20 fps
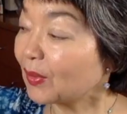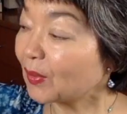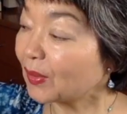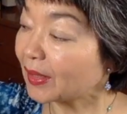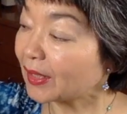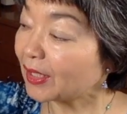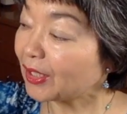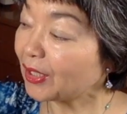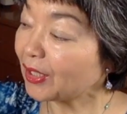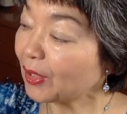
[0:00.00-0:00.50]

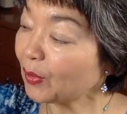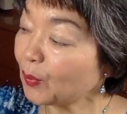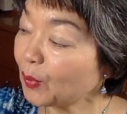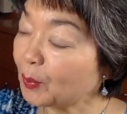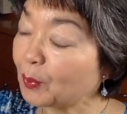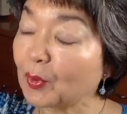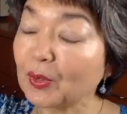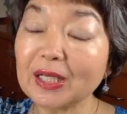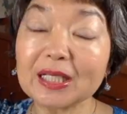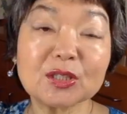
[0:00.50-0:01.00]
here we
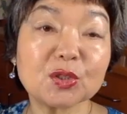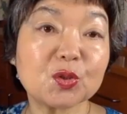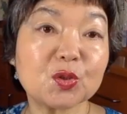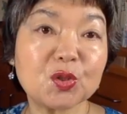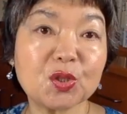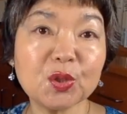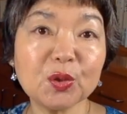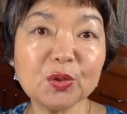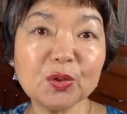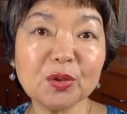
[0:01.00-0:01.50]
pronounce
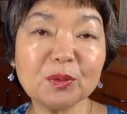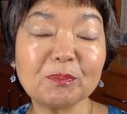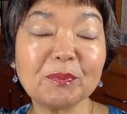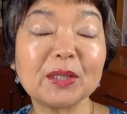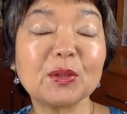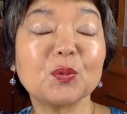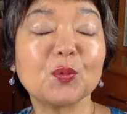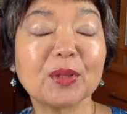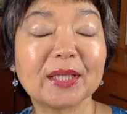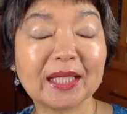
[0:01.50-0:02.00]
ju, but
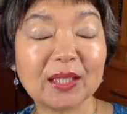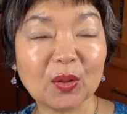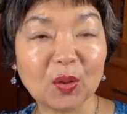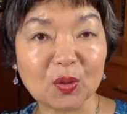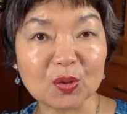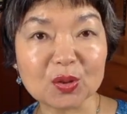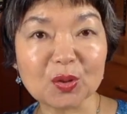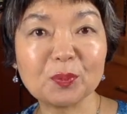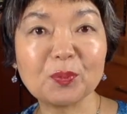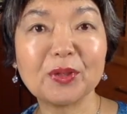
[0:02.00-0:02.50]
we can
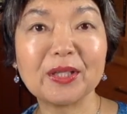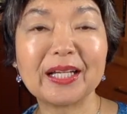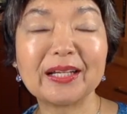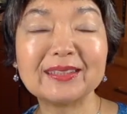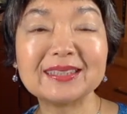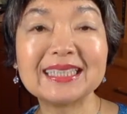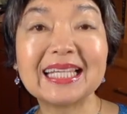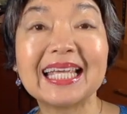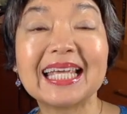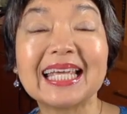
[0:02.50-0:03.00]
also
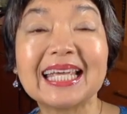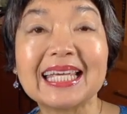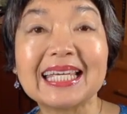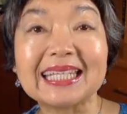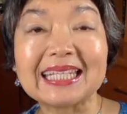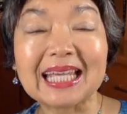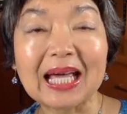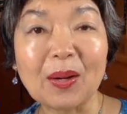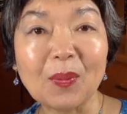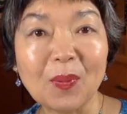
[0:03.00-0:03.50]
pronounce
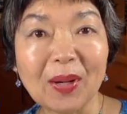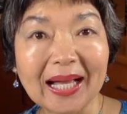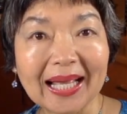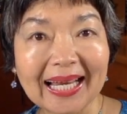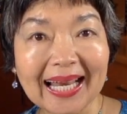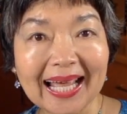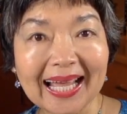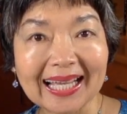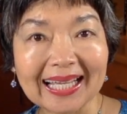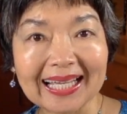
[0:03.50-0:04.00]

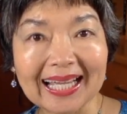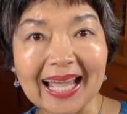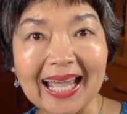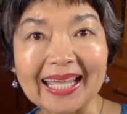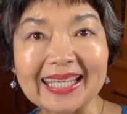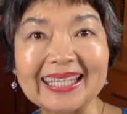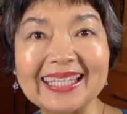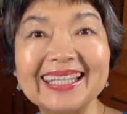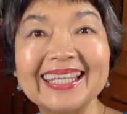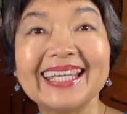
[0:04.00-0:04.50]

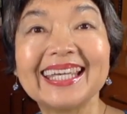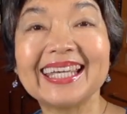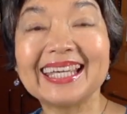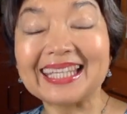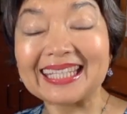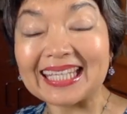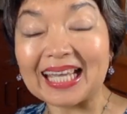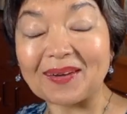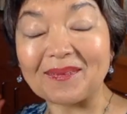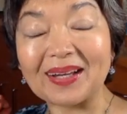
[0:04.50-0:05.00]
yawarakai.
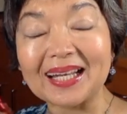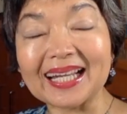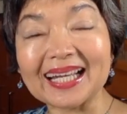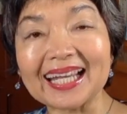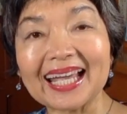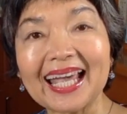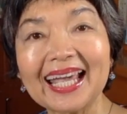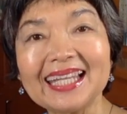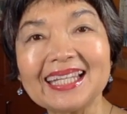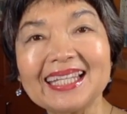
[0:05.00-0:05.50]

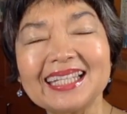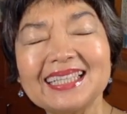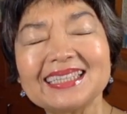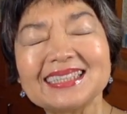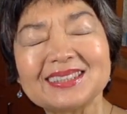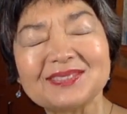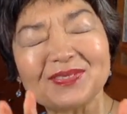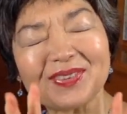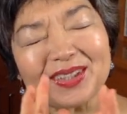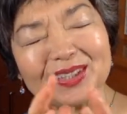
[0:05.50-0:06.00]
Yawarakai, it's
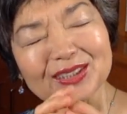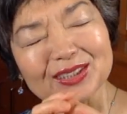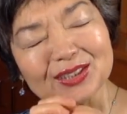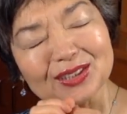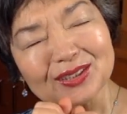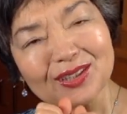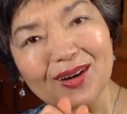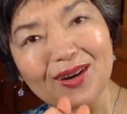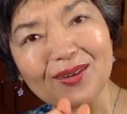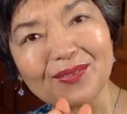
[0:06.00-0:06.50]
very
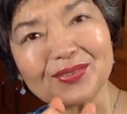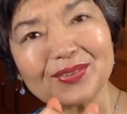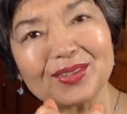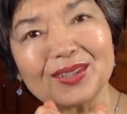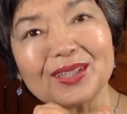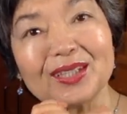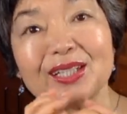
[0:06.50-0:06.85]
soft,